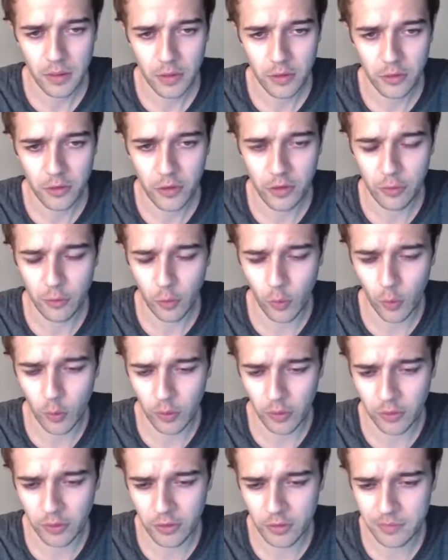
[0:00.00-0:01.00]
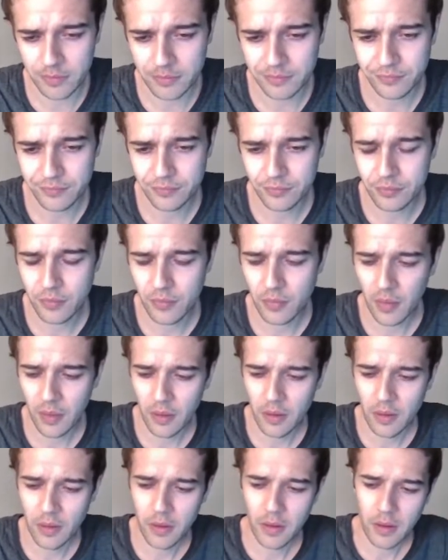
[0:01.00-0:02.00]
G4s.
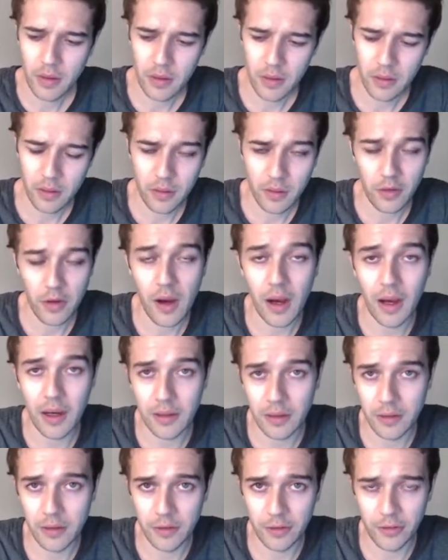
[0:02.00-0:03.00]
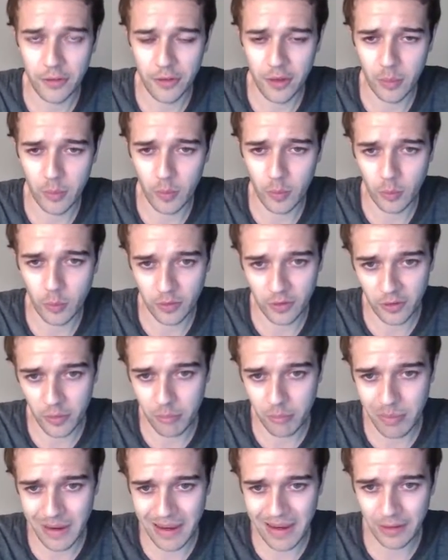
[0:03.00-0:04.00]
It's highly unstable, which is a
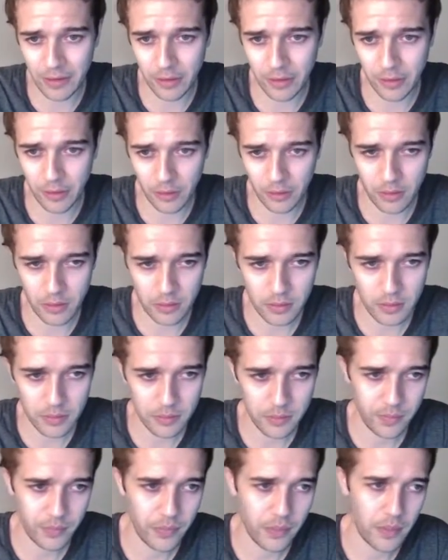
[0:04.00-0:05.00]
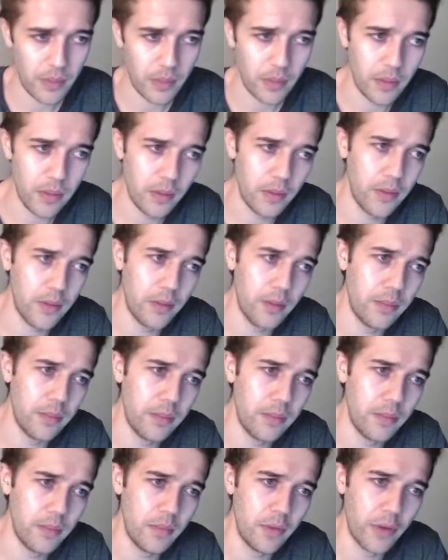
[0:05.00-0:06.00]
bad thing,
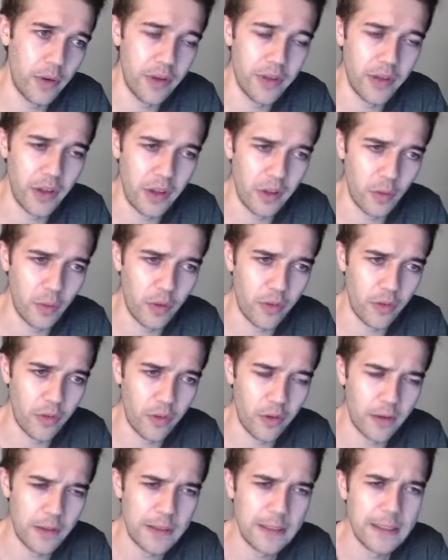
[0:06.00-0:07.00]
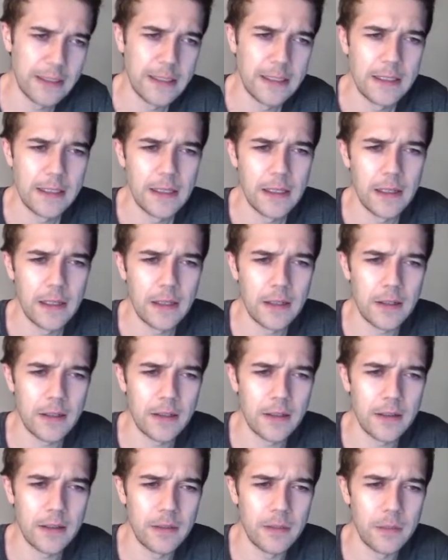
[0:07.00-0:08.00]
very dangerous thing.
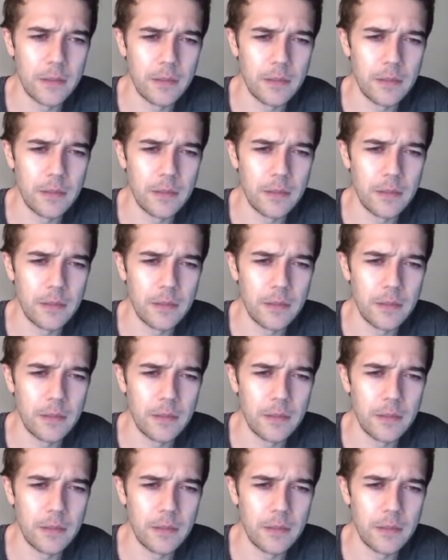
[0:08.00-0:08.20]
Not